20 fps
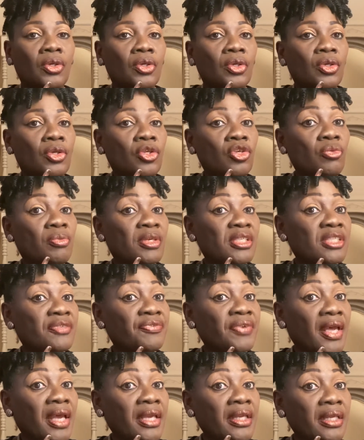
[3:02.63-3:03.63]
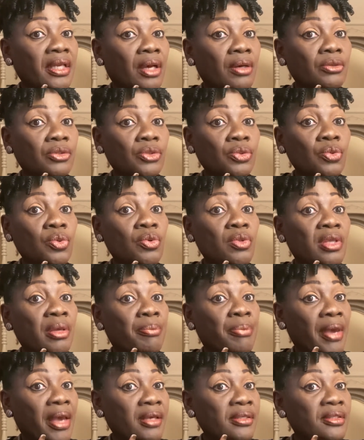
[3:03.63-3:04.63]
You must find out who the
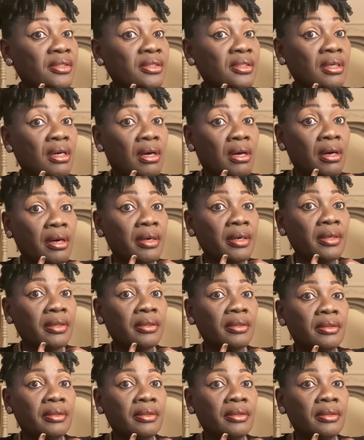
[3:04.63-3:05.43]
best are